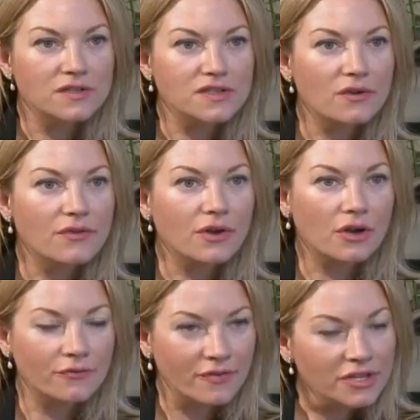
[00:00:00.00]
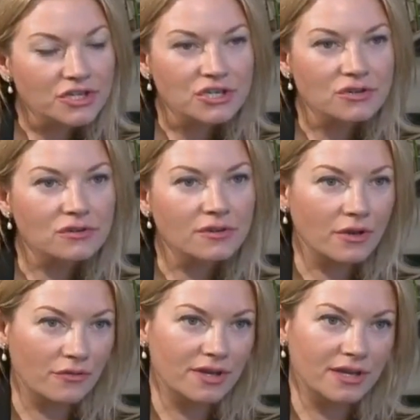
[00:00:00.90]
So the conventional
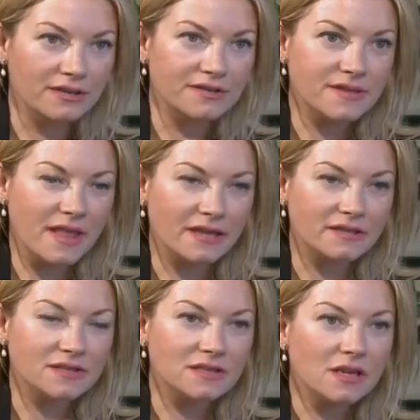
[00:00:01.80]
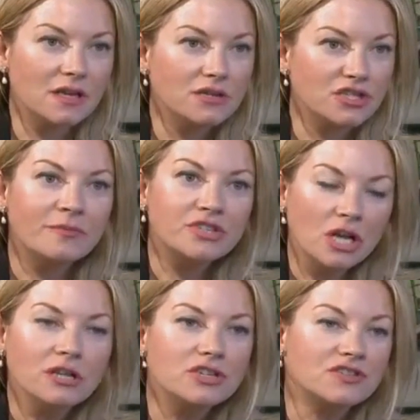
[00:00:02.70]
ingredients that
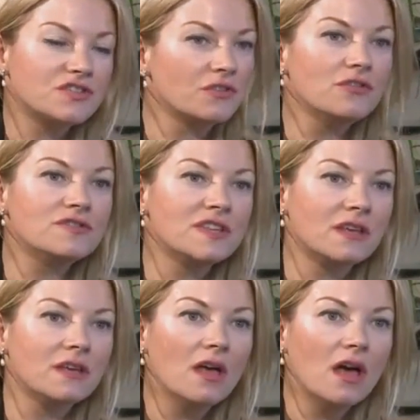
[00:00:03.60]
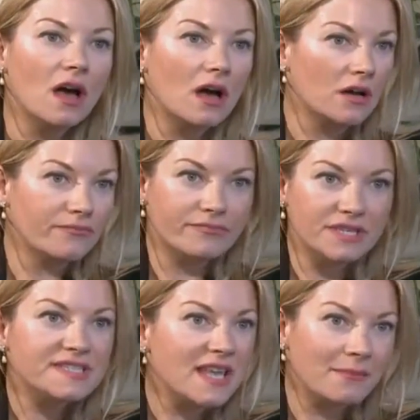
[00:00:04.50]
dermatologists are using are
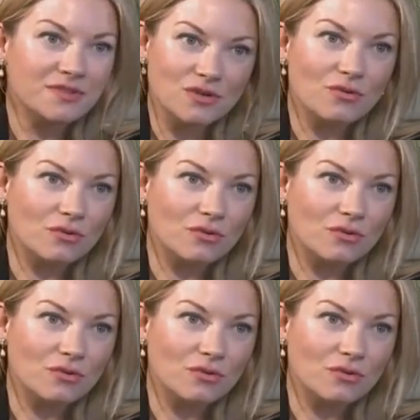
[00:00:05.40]
the same as